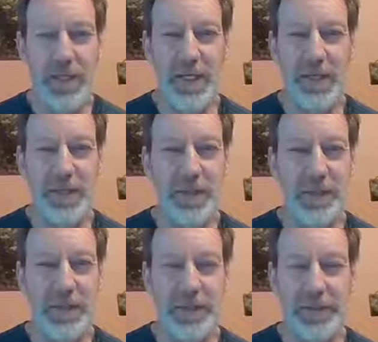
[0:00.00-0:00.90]
He's,
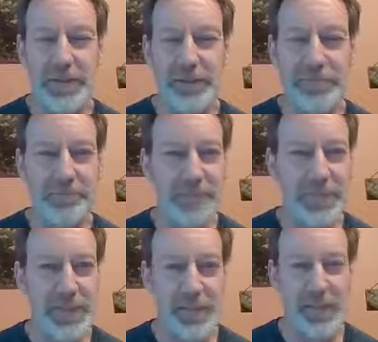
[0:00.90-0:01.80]
um,
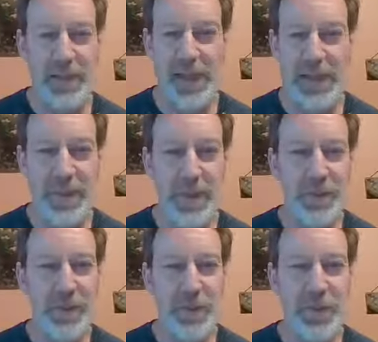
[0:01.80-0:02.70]
you know, it's the last time I
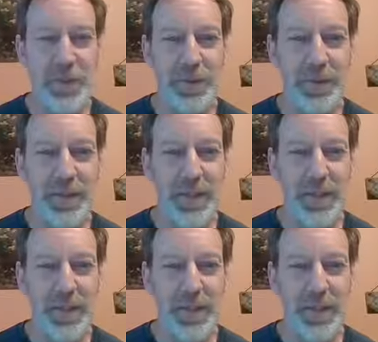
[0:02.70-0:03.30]
visited with him.